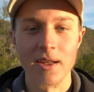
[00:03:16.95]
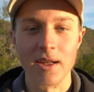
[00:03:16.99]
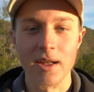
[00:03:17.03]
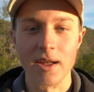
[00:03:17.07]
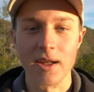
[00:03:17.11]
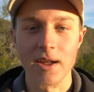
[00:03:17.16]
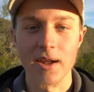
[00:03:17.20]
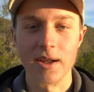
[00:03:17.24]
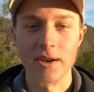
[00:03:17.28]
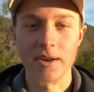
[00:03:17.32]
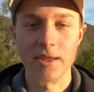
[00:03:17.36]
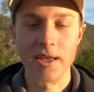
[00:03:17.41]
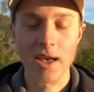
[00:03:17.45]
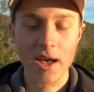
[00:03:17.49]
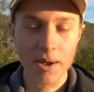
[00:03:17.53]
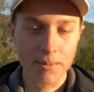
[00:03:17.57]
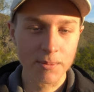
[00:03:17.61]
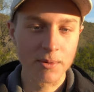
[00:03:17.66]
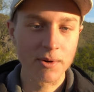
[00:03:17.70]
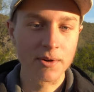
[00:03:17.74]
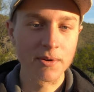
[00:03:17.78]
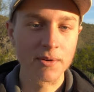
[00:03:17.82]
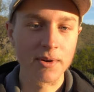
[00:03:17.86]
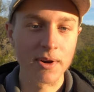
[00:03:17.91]
And
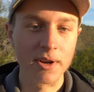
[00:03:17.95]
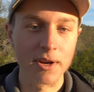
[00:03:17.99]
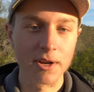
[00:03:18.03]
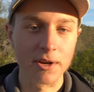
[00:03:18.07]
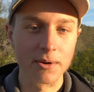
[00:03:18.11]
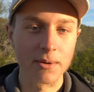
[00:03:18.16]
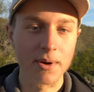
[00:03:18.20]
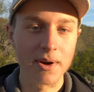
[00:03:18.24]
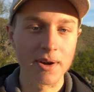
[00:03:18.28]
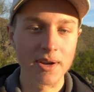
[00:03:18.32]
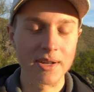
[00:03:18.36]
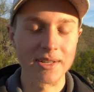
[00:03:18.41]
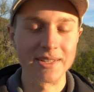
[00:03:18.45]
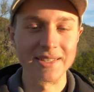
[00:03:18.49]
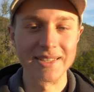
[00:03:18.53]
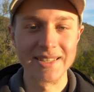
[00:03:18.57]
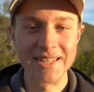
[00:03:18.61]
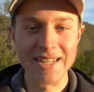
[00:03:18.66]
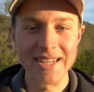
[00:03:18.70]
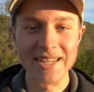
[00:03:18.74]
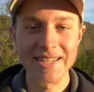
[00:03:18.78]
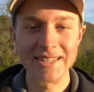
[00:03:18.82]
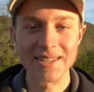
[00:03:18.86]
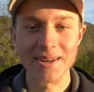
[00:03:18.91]
Capricorn and Aquarius,
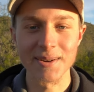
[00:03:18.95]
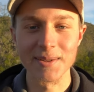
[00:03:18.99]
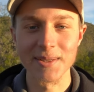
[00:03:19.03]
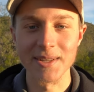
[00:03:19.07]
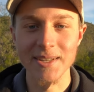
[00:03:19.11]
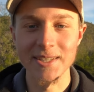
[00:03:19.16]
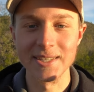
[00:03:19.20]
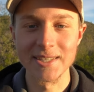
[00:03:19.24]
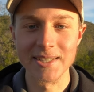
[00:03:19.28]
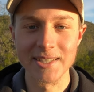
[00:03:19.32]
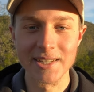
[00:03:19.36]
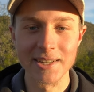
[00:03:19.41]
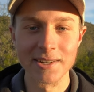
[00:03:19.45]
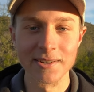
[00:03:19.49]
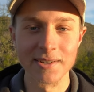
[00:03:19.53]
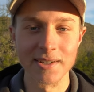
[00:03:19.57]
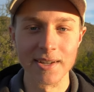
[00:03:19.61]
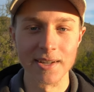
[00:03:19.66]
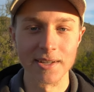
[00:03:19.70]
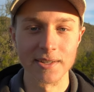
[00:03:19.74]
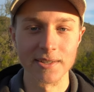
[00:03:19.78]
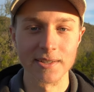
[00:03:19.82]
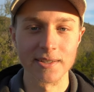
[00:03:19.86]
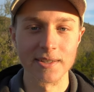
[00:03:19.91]
these are the
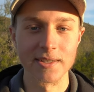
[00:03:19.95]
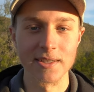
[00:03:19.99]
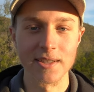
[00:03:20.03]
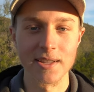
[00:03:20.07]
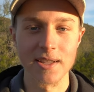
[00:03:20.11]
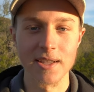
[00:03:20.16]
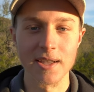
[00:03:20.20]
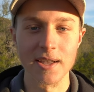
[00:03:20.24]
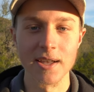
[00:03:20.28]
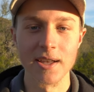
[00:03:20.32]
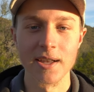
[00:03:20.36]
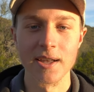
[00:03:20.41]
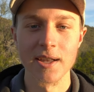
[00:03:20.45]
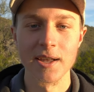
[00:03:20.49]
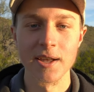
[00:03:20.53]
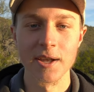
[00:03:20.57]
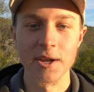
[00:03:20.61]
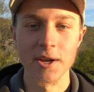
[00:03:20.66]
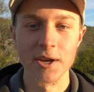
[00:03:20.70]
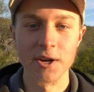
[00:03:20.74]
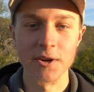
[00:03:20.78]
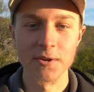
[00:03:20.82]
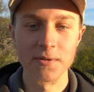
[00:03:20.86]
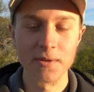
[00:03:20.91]
serious, the
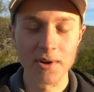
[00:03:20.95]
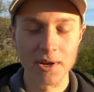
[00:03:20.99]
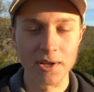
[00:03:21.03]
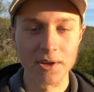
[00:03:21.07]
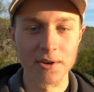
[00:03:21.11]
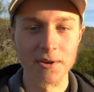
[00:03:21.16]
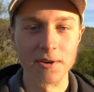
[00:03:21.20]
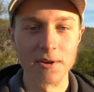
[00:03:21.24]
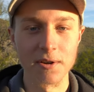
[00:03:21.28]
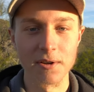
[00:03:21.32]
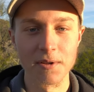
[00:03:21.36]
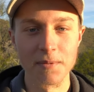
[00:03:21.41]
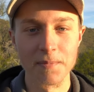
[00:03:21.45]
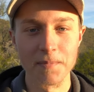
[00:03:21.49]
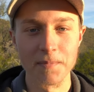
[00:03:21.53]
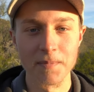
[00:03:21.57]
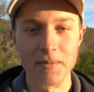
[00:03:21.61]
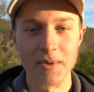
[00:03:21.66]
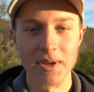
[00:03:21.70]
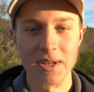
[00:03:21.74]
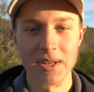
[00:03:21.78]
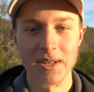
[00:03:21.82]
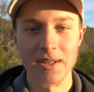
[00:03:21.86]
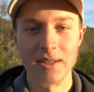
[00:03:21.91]
critical,
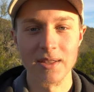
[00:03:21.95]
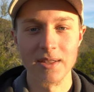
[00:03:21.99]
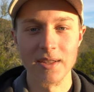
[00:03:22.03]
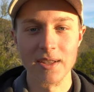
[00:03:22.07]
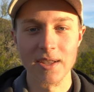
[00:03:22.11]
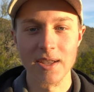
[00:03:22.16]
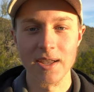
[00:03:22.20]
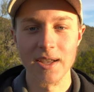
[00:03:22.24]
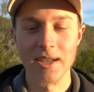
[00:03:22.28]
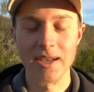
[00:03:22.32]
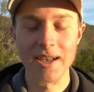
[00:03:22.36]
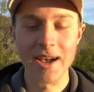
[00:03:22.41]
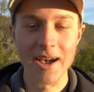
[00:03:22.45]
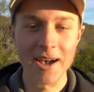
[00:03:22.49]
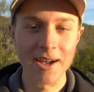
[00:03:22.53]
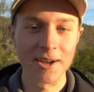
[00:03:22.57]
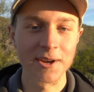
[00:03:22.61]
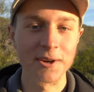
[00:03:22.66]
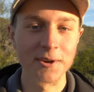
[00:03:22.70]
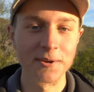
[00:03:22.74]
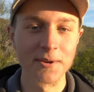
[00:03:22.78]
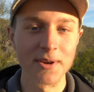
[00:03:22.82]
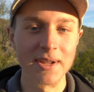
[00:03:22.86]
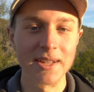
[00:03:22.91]
the
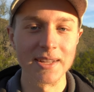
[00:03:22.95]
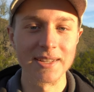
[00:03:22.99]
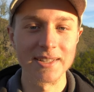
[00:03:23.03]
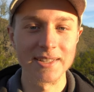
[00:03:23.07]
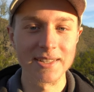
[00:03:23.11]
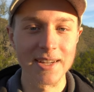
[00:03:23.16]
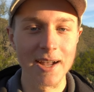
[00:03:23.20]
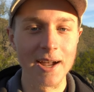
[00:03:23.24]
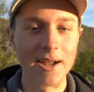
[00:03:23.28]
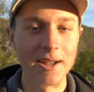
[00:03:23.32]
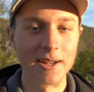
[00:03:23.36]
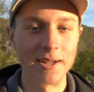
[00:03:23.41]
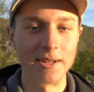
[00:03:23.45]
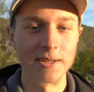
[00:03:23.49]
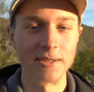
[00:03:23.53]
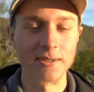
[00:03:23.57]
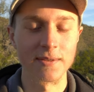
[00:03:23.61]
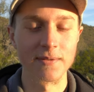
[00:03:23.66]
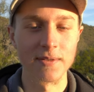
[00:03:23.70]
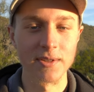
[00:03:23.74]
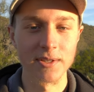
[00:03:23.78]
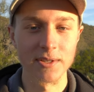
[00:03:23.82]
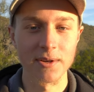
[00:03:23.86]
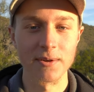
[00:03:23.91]
concrete signs
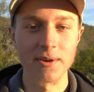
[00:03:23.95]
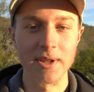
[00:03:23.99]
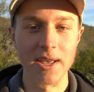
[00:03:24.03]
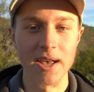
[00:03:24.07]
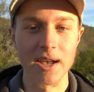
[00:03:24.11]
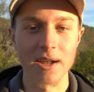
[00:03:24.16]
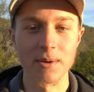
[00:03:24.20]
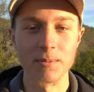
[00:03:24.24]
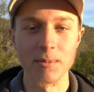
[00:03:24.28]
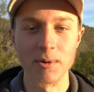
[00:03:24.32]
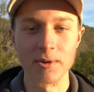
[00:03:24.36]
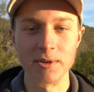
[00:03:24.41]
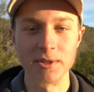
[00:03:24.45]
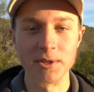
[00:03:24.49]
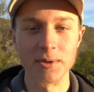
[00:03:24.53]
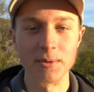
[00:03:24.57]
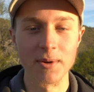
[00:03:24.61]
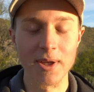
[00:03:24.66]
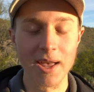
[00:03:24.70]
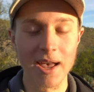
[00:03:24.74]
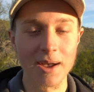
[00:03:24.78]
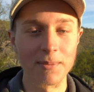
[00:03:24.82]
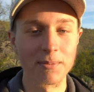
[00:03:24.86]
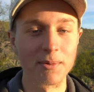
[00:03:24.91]
of the zodiac, more so
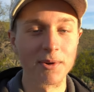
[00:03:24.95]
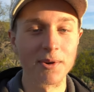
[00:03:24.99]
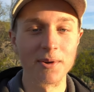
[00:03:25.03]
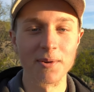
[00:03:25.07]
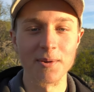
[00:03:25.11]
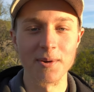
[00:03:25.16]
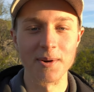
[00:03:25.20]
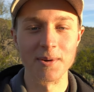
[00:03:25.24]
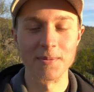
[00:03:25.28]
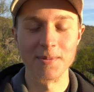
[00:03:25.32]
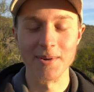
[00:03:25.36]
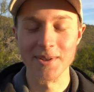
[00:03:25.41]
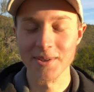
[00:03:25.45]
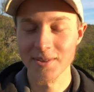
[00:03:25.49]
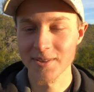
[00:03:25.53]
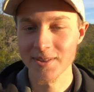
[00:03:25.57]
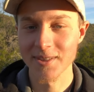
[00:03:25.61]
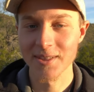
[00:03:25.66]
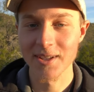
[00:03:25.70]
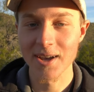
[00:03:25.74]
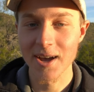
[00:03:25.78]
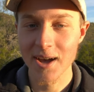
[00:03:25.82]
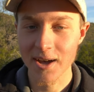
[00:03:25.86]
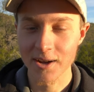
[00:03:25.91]
Capricorn with
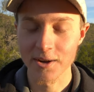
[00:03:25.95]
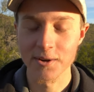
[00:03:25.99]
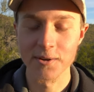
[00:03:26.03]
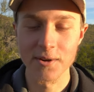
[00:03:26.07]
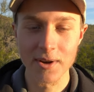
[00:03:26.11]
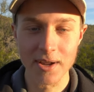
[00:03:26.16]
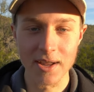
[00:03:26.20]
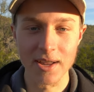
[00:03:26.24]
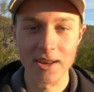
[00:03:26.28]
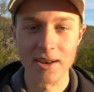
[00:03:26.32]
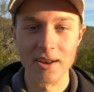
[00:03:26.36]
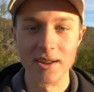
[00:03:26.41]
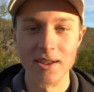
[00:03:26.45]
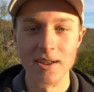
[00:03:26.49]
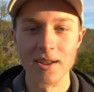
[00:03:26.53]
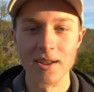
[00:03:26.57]
concrete,